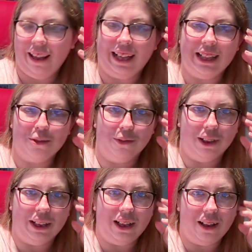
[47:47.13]
Like it's
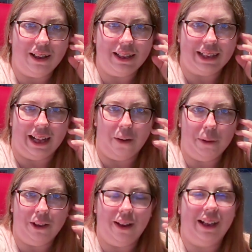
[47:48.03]
really hard to tell,
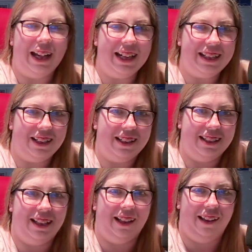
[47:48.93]
but you can kind of tell
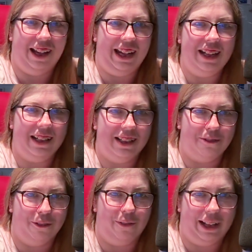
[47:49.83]
because the light is
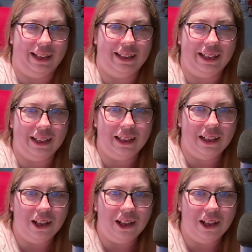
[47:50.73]
reflecting.